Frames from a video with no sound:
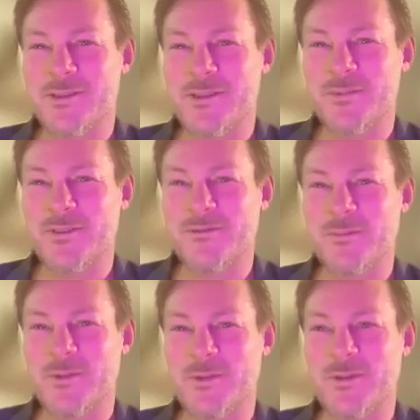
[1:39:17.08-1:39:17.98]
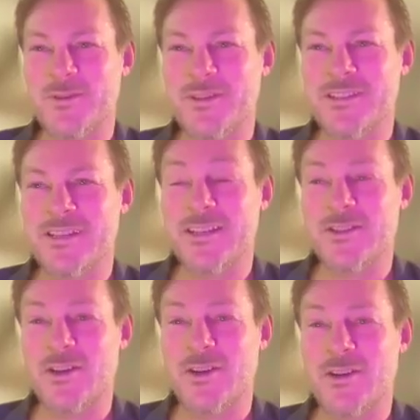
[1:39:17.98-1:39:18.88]
or something from Earth. It's like
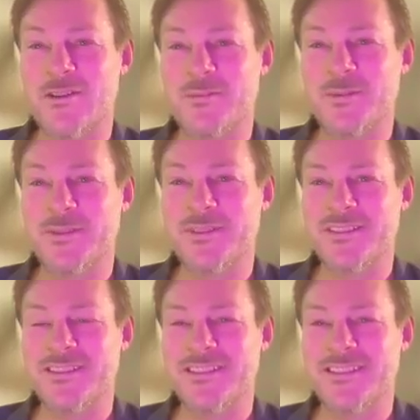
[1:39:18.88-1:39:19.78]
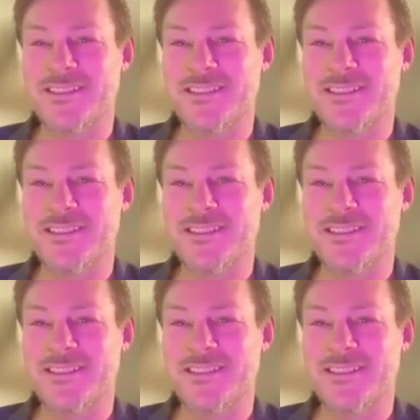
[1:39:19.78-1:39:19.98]
tar almost.